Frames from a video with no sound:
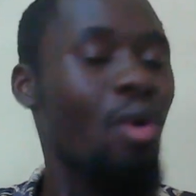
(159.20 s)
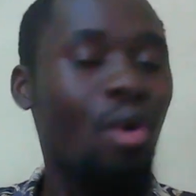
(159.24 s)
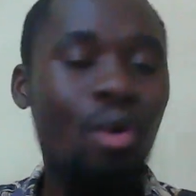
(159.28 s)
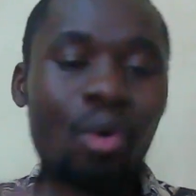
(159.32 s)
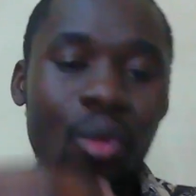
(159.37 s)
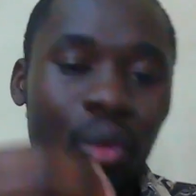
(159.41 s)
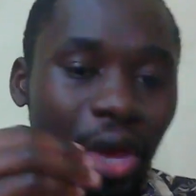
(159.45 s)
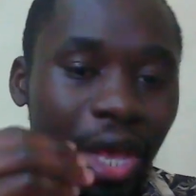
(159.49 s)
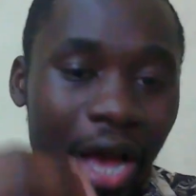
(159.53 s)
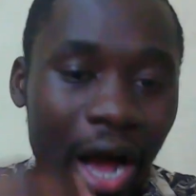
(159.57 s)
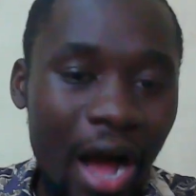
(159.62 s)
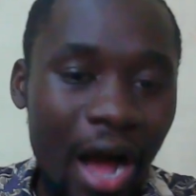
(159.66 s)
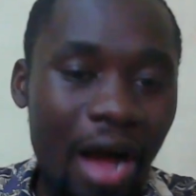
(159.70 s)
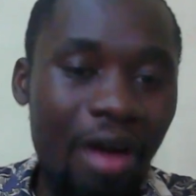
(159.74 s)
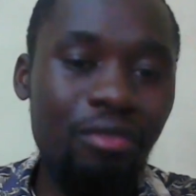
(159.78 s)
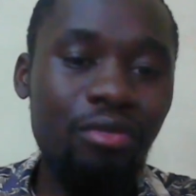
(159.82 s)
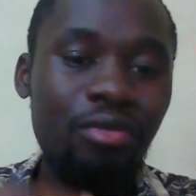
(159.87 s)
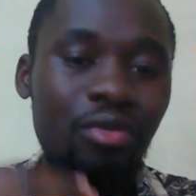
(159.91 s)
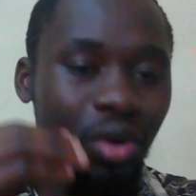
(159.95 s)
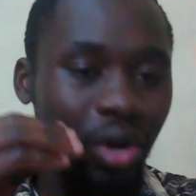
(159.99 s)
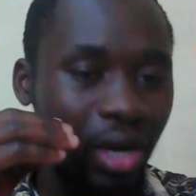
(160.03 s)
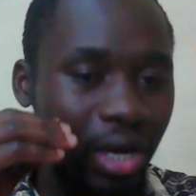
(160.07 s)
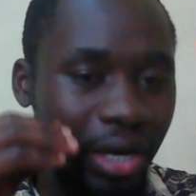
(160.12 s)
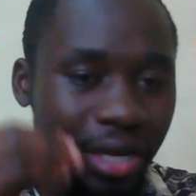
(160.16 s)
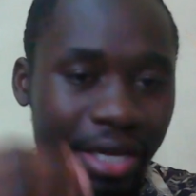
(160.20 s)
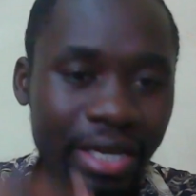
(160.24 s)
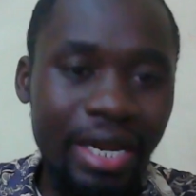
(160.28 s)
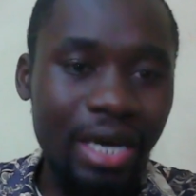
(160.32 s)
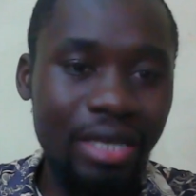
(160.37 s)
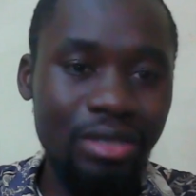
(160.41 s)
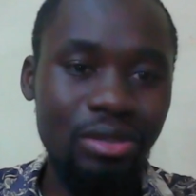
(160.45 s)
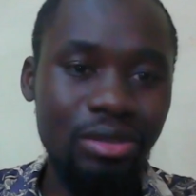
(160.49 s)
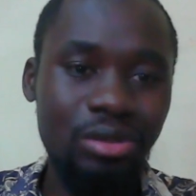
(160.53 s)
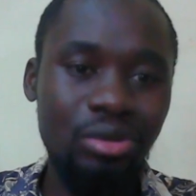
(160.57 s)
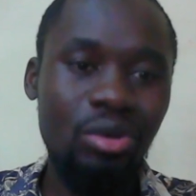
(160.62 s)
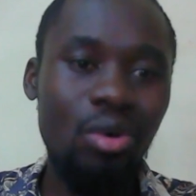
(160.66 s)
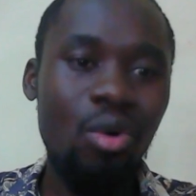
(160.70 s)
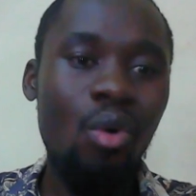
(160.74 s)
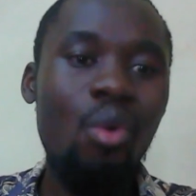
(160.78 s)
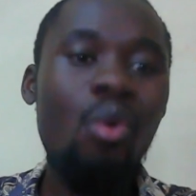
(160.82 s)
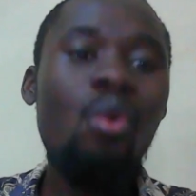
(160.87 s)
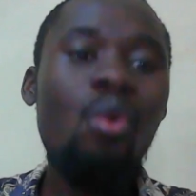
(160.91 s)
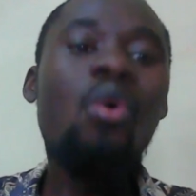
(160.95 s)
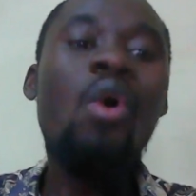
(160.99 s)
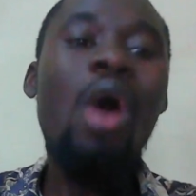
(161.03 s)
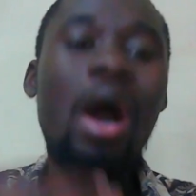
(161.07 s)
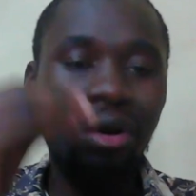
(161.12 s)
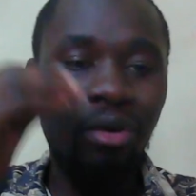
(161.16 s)
We have leaders
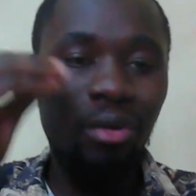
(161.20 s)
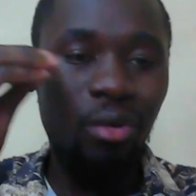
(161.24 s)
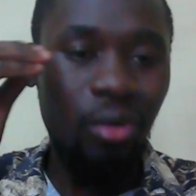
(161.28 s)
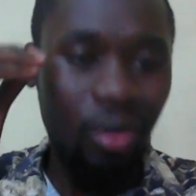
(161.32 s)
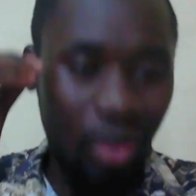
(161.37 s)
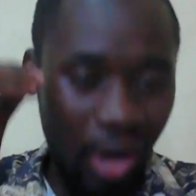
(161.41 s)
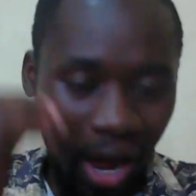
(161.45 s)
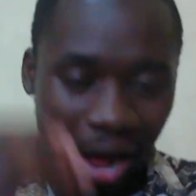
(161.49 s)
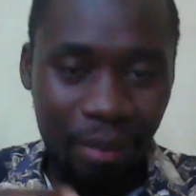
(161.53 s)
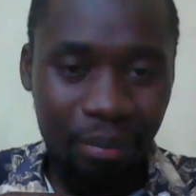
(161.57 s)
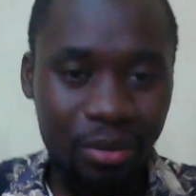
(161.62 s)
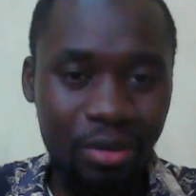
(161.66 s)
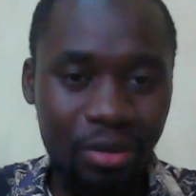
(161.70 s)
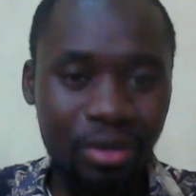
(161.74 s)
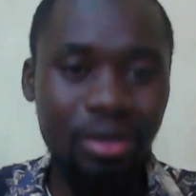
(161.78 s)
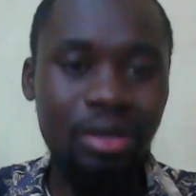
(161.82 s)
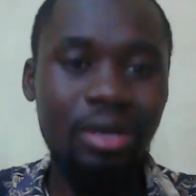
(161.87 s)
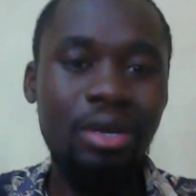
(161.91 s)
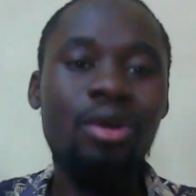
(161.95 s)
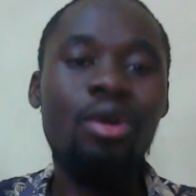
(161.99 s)
who are corrupt,